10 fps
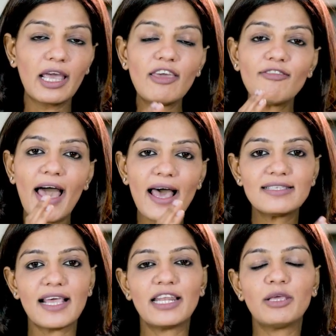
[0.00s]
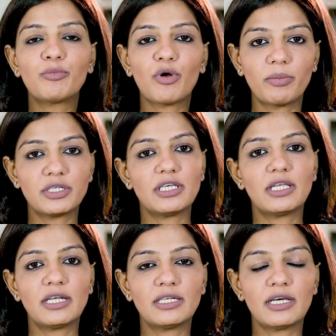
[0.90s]
if has any property
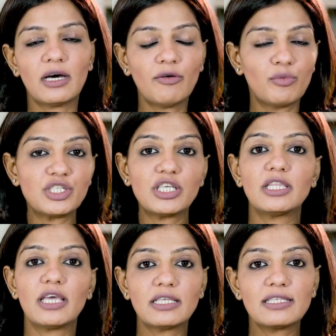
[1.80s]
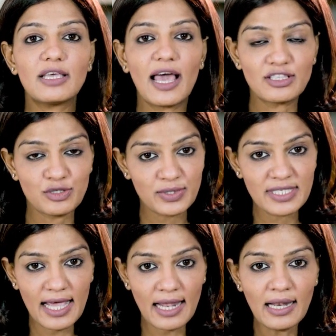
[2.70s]
in India which he thinks he has to
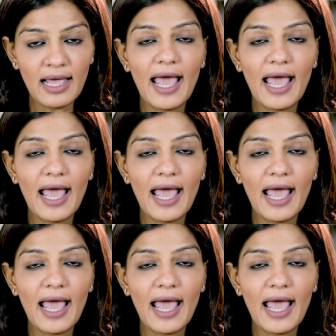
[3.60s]
sell